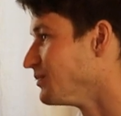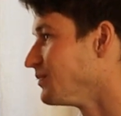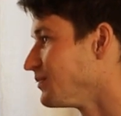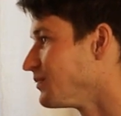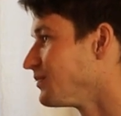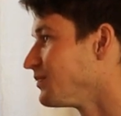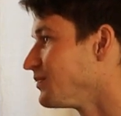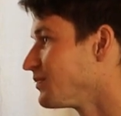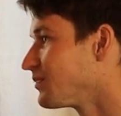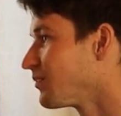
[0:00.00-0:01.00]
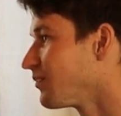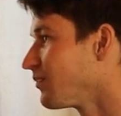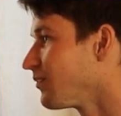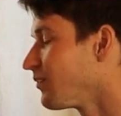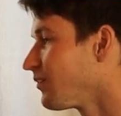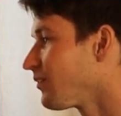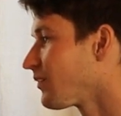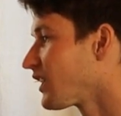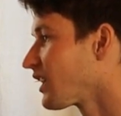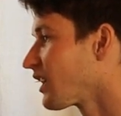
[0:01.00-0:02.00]

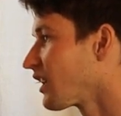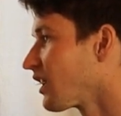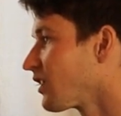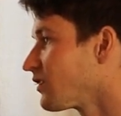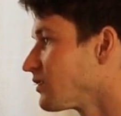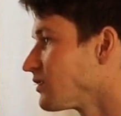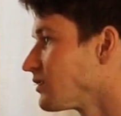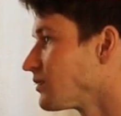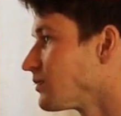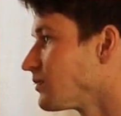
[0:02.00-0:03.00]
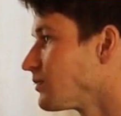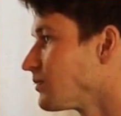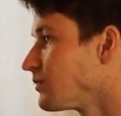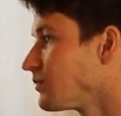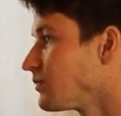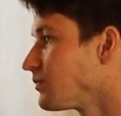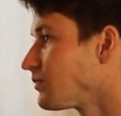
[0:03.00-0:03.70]
This person isn't speaking.